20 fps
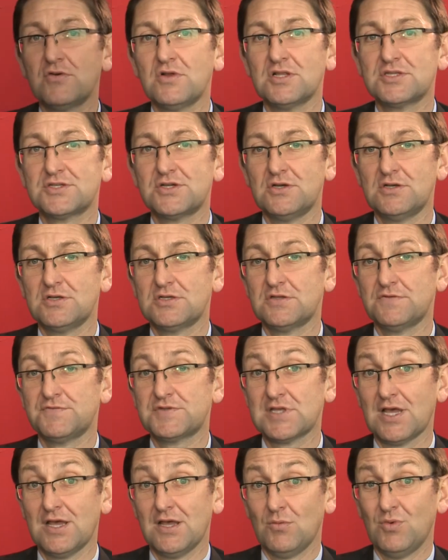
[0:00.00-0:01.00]

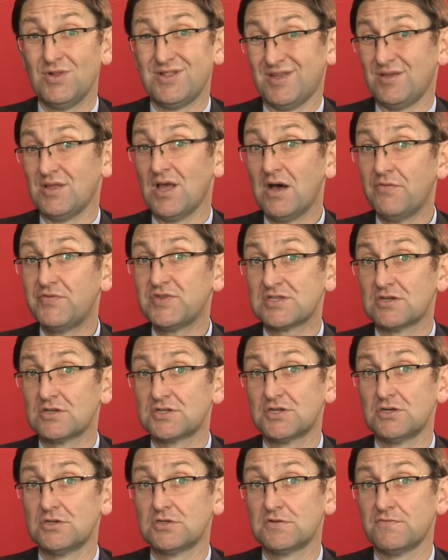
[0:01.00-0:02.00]
alternatives? Well, the obvious
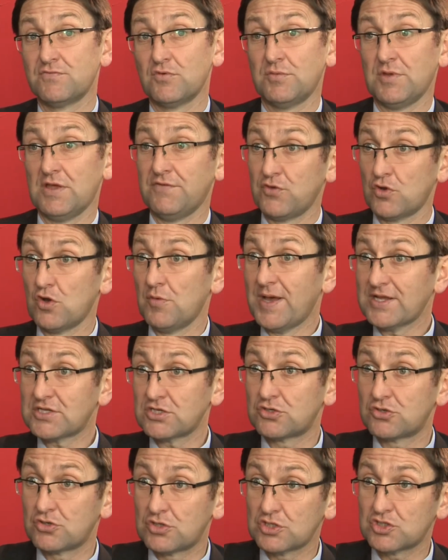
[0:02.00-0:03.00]
alternative would, if you go back to
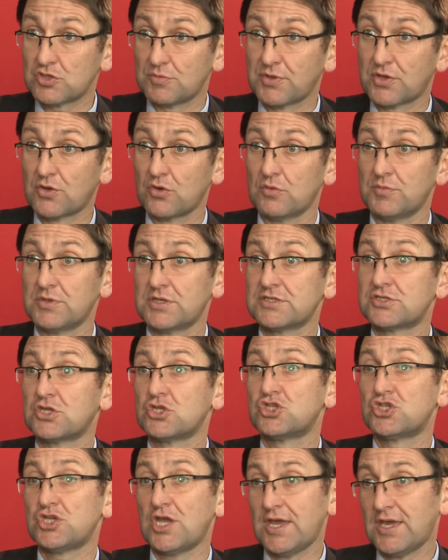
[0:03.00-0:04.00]
traditional procurement, is to
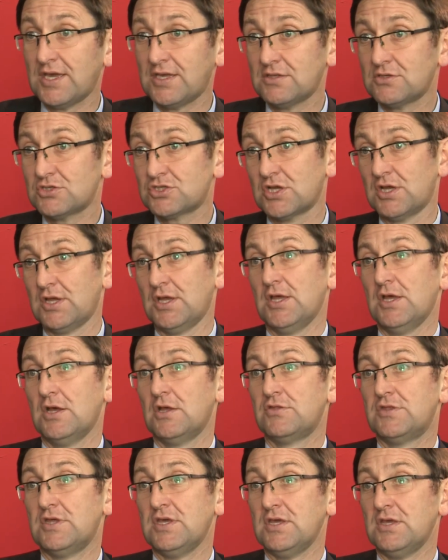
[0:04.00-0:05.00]
change
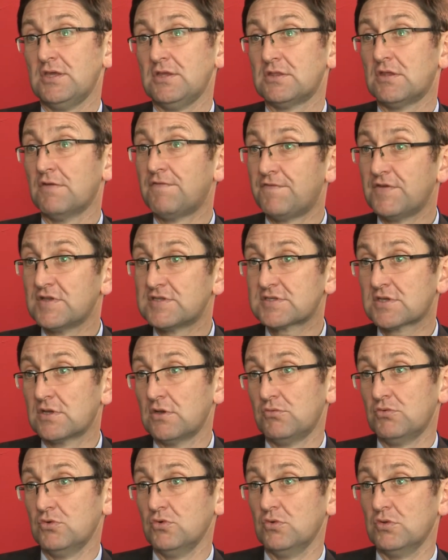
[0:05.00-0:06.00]
the fiscal
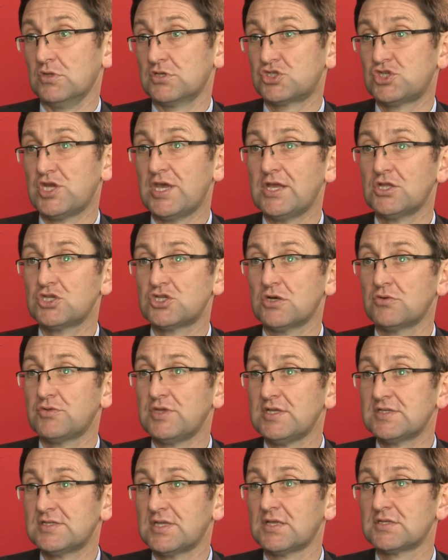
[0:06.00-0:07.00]
rules, change how
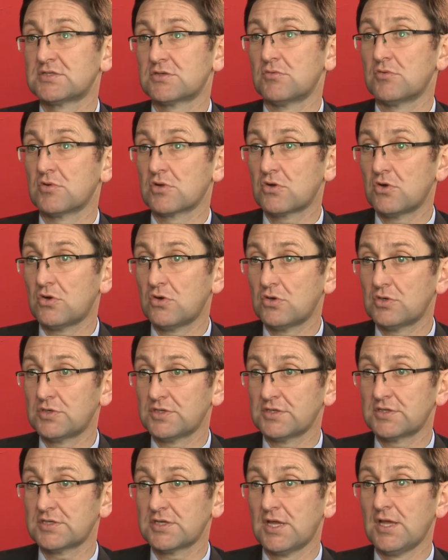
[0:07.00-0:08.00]
these things are
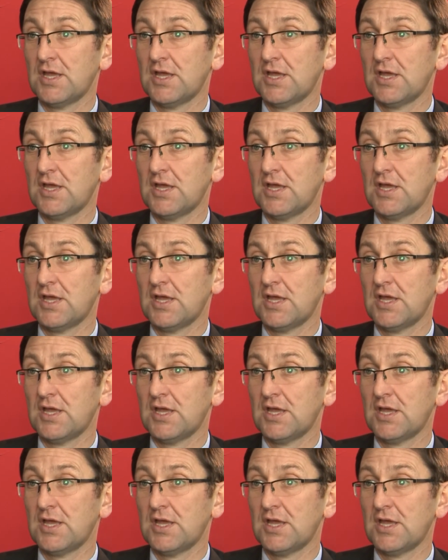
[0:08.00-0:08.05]
recorded,